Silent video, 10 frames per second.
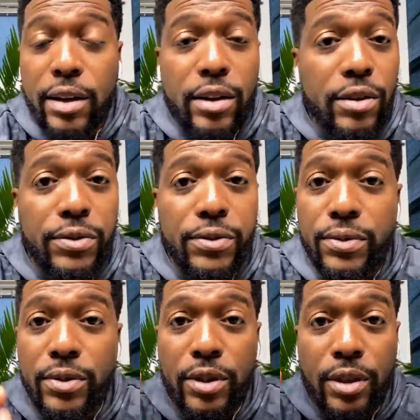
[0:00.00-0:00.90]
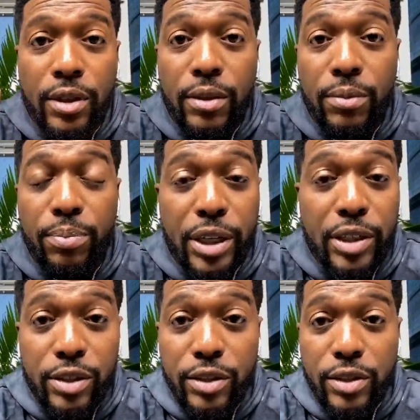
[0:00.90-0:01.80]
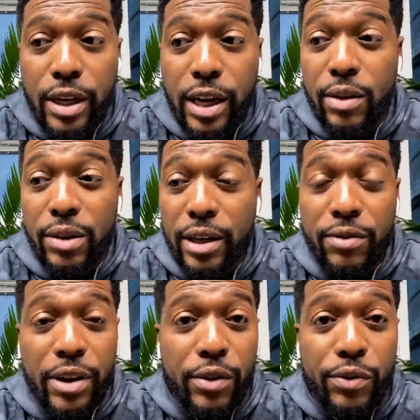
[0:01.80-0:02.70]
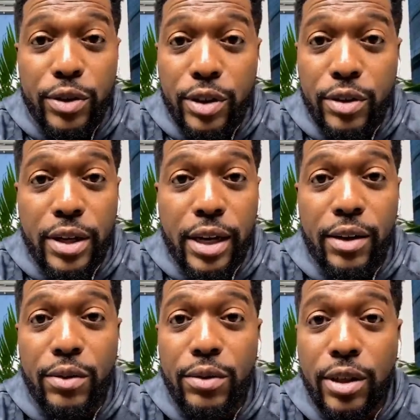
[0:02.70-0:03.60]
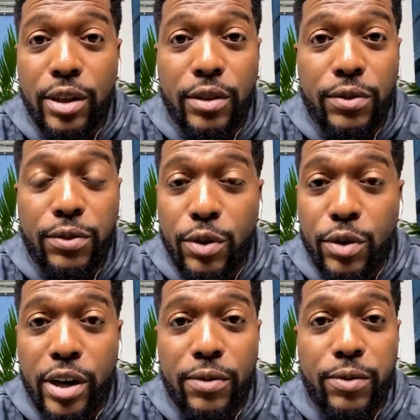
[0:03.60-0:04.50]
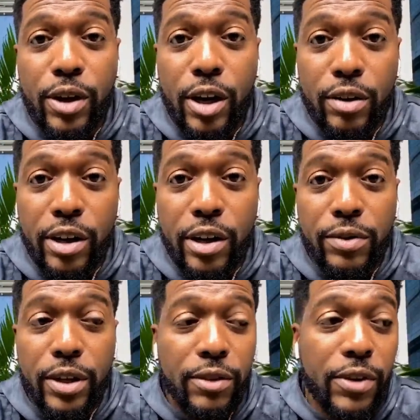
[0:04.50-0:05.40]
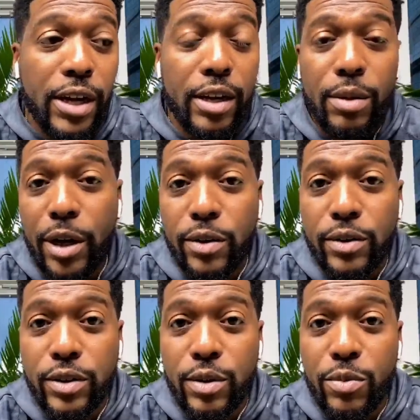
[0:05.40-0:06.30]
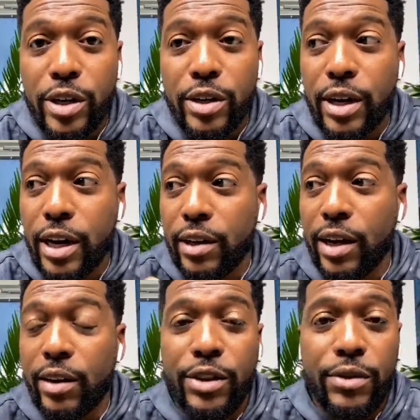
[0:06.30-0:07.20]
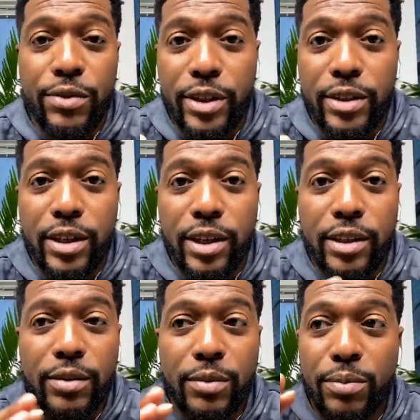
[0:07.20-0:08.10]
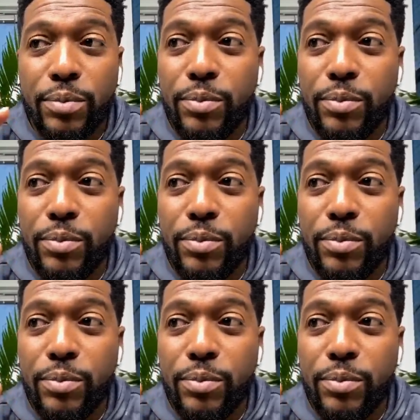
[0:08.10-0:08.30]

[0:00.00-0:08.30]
I love pictures. I don't think I've ever turned down a photograph or autograph. If I come out somewhere out, out of an event and